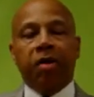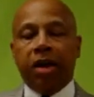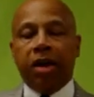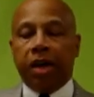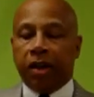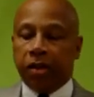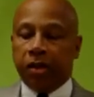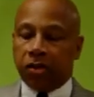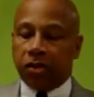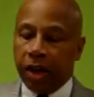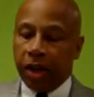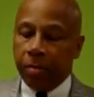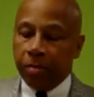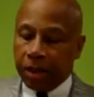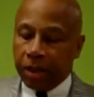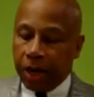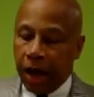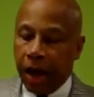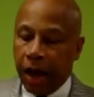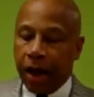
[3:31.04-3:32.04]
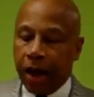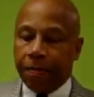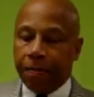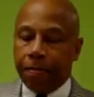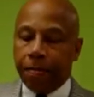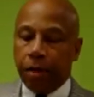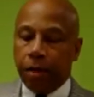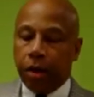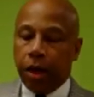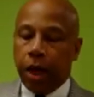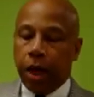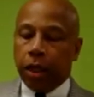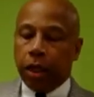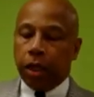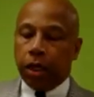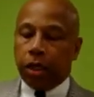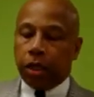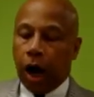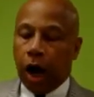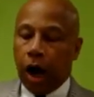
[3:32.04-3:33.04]
But yet at the same time,
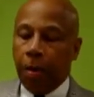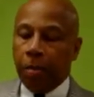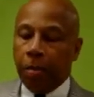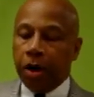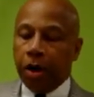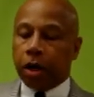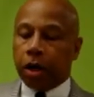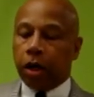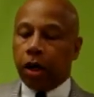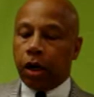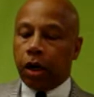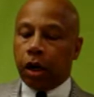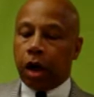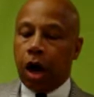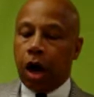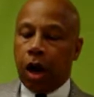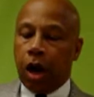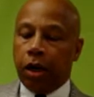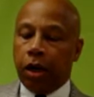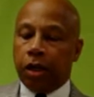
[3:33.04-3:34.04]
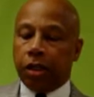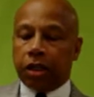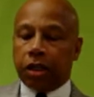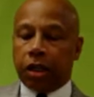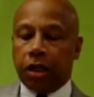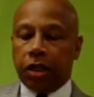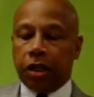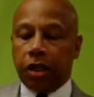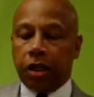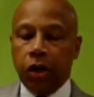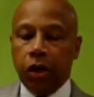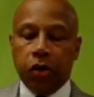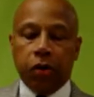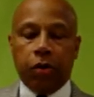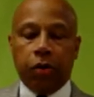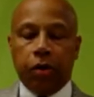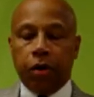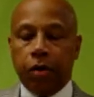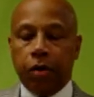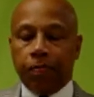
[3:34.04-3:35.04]
the dominant colonists
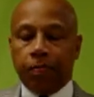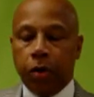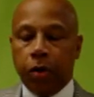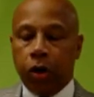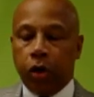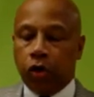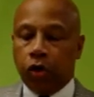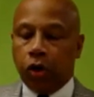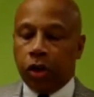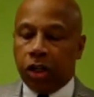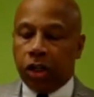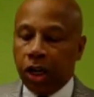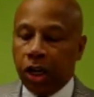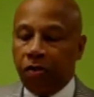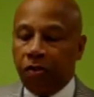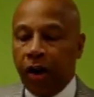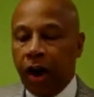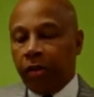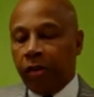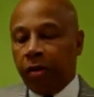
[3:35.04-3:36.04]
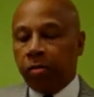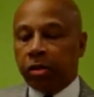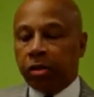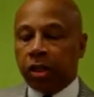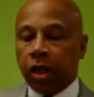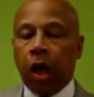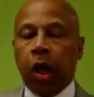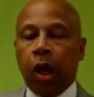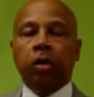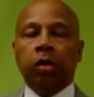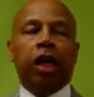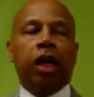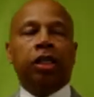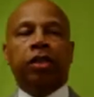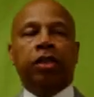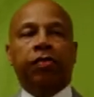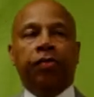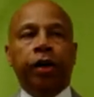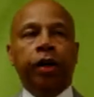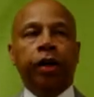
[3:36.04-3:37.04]
continued to identify themselves
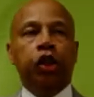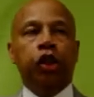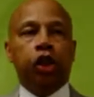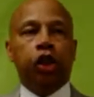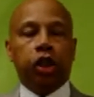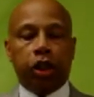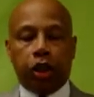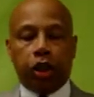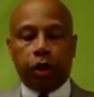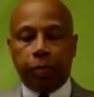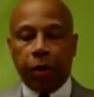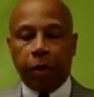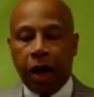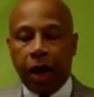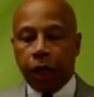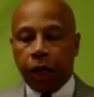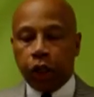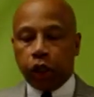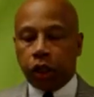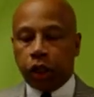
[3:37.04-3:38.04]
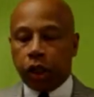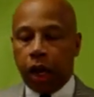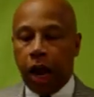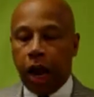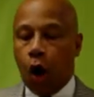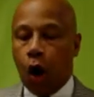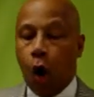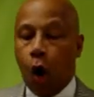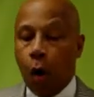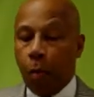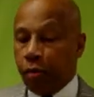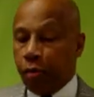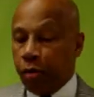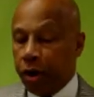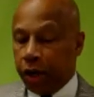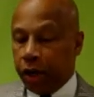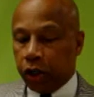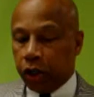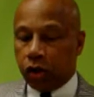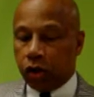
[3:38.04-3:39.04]
as French, Spanish, or
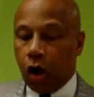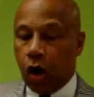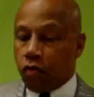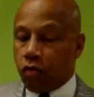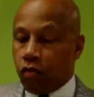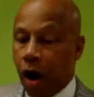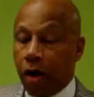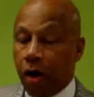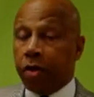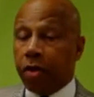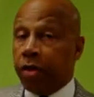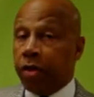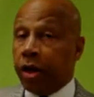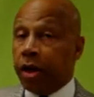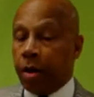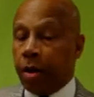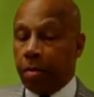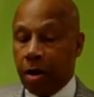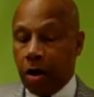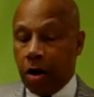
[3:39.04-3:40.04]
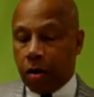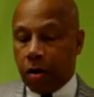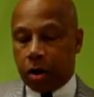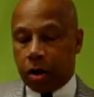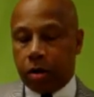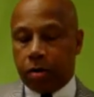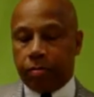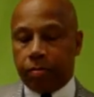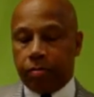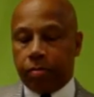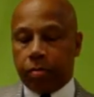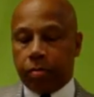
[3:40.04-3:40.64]
British rather than American.